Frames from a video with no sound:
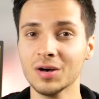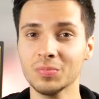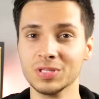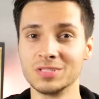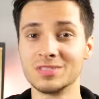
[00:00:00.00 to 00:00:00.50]

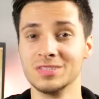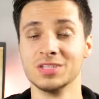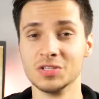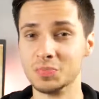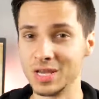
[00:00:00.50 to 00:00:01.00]
But
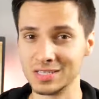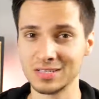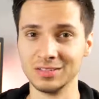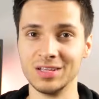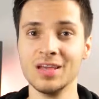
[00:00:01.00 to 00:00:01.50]
this is
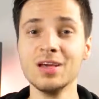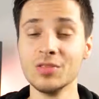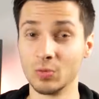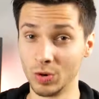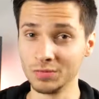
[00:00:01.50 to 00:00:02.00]
basically
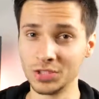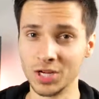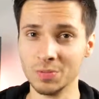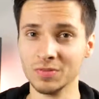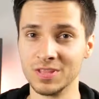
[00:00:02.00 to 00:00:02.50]
the rough
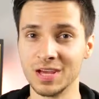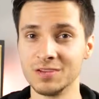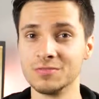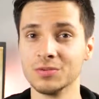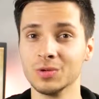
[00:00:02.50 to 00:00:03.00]
shape of the
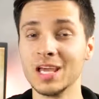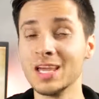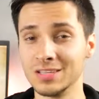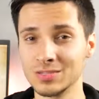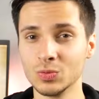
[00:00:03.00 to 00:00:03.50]
iPhone
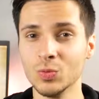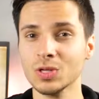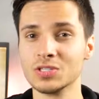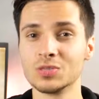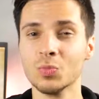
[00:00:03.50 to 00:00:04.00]
8.
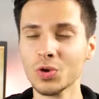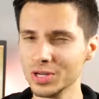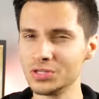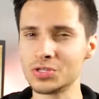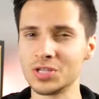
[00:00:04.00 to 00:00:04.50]
What's more
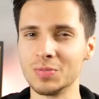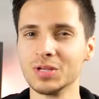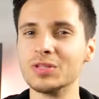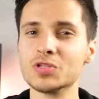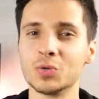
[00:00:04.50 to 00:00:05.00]
interesting
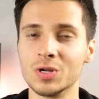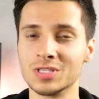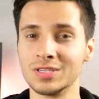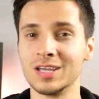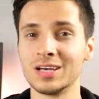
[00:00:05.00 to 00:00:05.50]
about this one
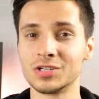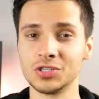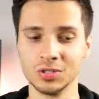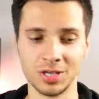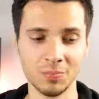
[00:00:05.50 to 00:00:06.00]
is that they
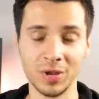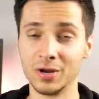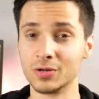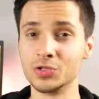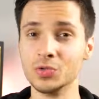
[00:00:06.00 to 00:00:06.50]
actually
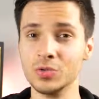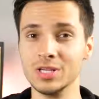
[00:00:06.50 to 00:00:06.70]
compared to